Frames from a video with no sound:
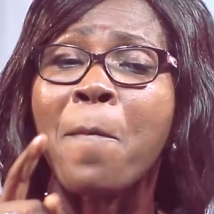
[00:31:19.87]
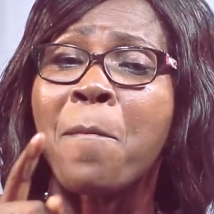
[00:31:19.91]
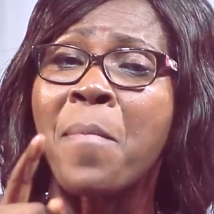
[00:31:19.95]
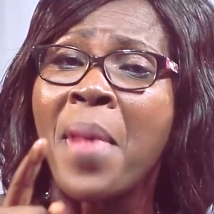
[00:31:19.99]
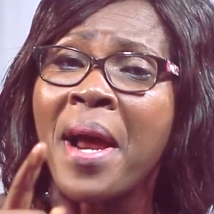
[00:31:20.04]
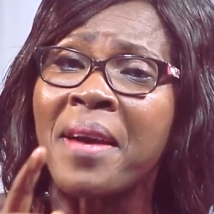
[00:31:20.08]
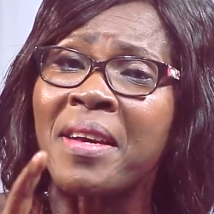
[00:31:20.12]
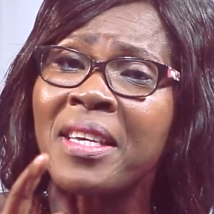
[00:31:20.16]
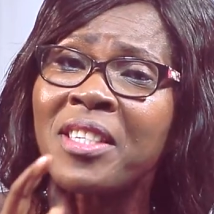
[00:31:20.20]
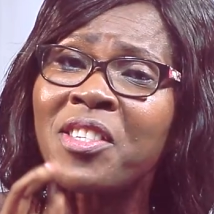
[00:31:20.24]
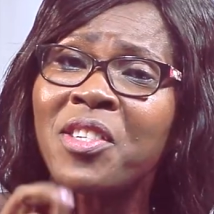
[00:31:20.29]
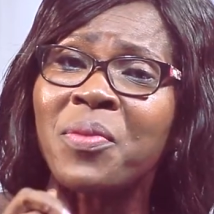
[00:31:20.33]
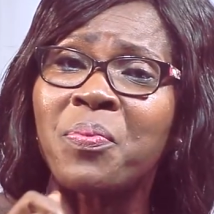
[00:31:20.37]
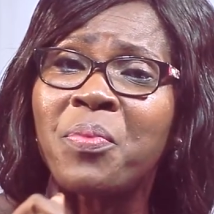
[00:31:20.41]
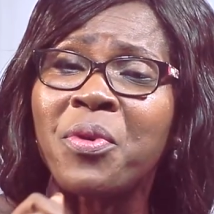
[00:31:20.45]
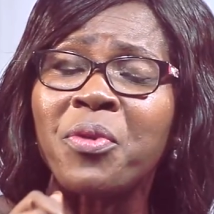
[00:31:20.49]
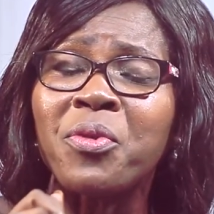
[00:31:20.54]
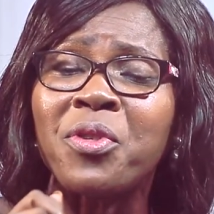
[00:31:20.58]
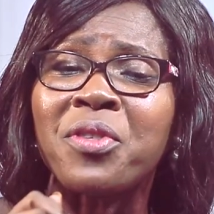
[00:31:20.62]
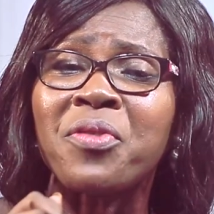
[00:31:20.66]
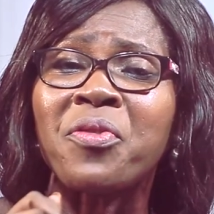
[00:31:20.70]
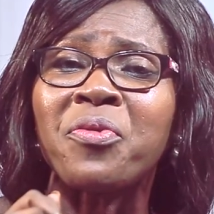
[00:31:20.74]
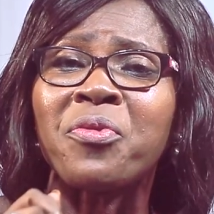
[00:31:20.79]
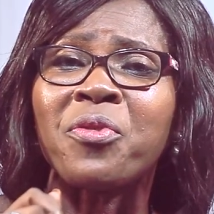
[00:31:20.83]
Marriage is
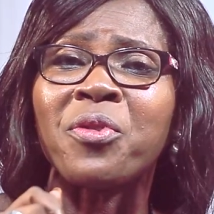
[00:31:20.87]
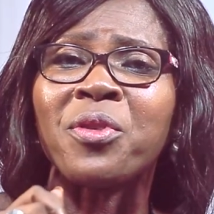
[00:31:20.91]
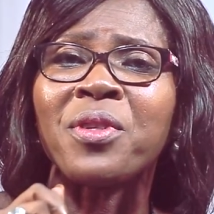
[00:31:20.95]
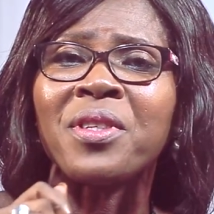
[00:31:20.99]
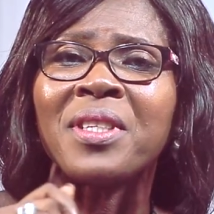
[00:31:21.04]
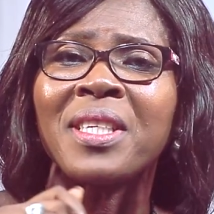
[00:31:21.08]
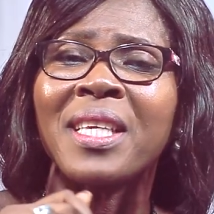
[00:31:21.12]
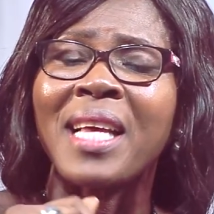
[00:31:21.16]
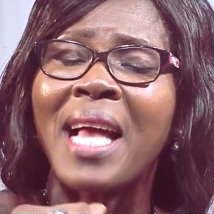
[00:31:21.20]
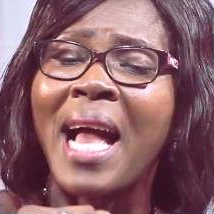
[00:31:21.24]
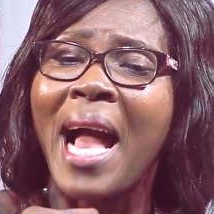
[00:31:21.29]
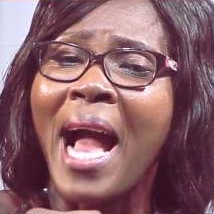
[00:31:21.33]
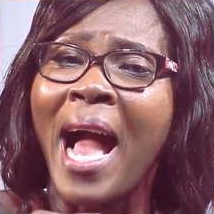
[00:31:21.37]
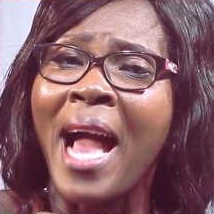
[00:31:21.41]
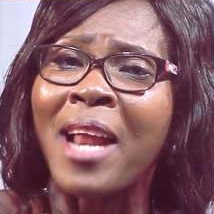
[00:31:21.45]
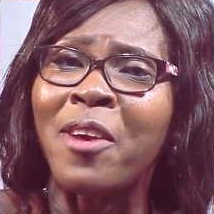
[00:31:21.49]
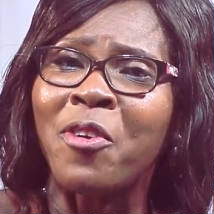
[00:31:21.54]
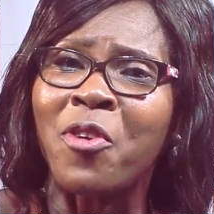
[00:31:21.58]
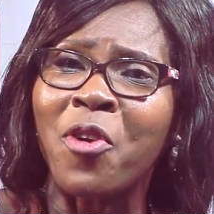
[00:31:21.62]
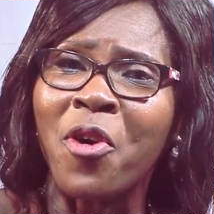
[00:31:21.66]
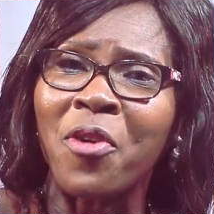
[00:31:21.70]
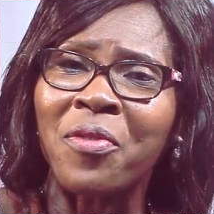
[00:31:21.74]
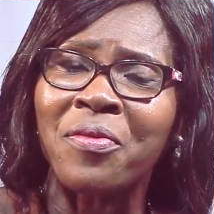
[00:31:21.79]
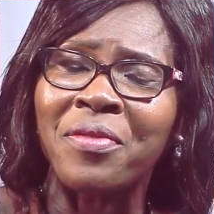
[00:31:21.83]
beautiful. I
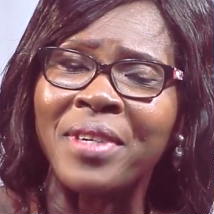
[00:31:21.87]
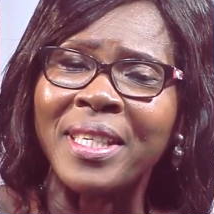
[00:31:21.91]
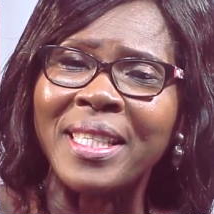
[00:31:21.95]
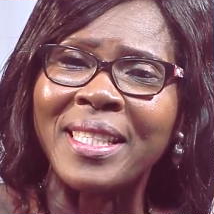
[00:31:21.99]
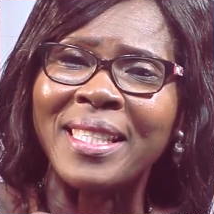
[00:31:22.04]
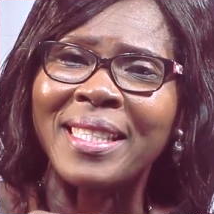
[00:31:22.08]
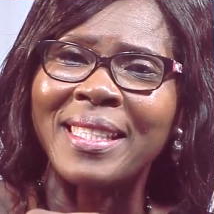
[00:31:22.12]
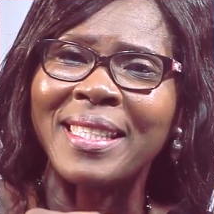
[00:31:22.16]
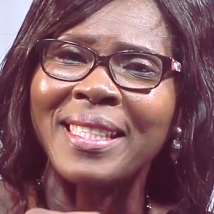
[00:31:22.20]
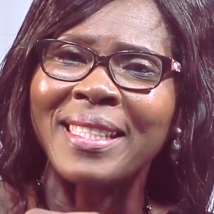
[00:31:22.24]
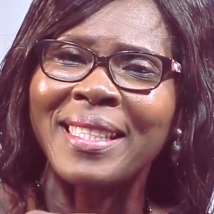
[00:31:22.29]
love it.